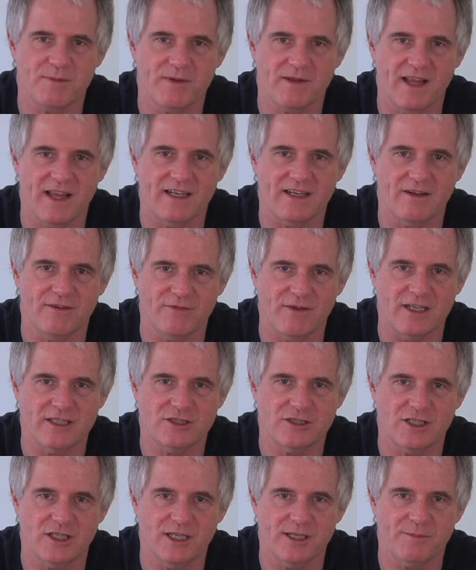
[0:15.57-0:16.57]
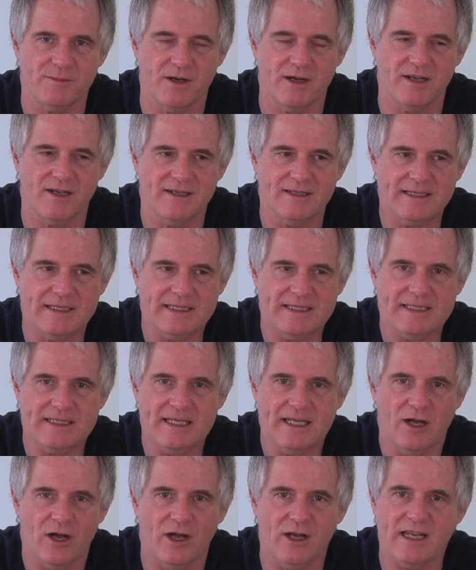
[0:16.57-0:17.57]
eventually, but
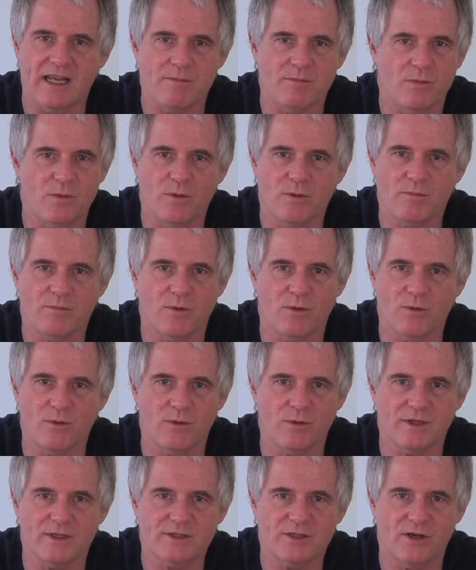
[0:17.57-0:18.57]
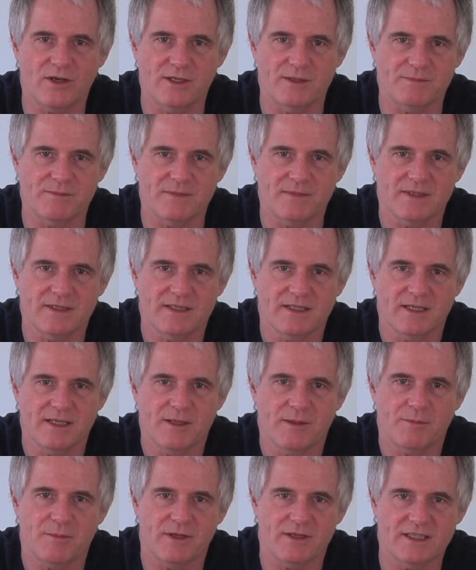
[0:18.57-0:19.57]
I get more and more all the time.
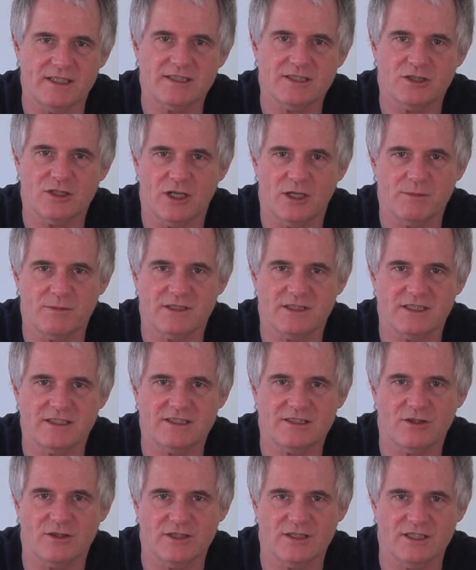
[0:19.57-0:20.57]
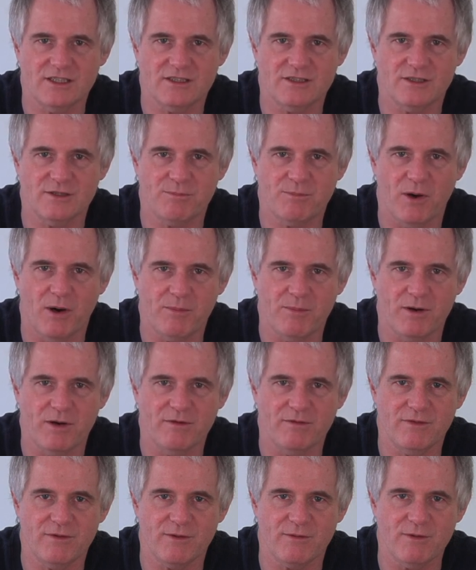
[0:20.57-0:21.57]
But this time I decided to pop
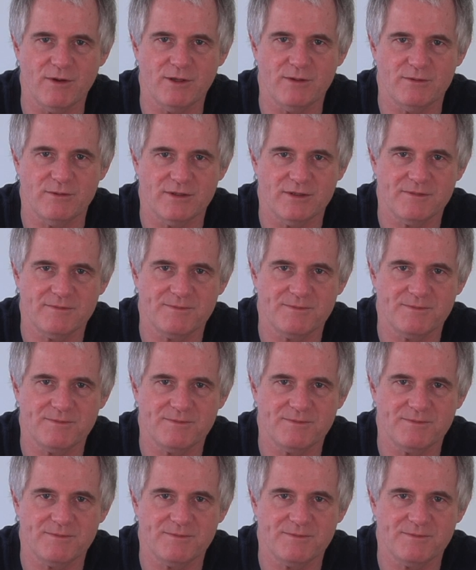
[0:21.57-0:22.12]
over the road.